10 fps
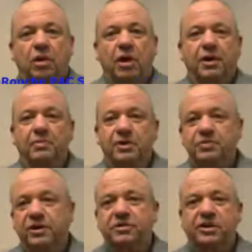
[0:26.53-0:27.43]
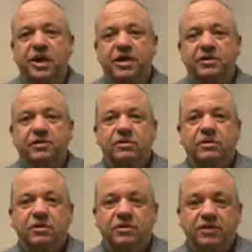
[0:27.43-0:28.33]
on a much bigger scale
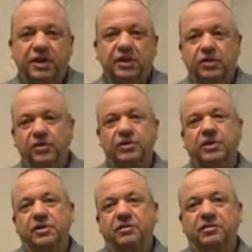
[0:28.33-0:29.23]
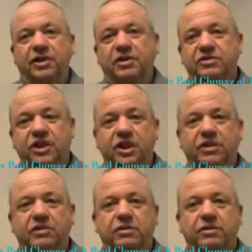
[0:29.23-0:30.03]
than occurred in 2008.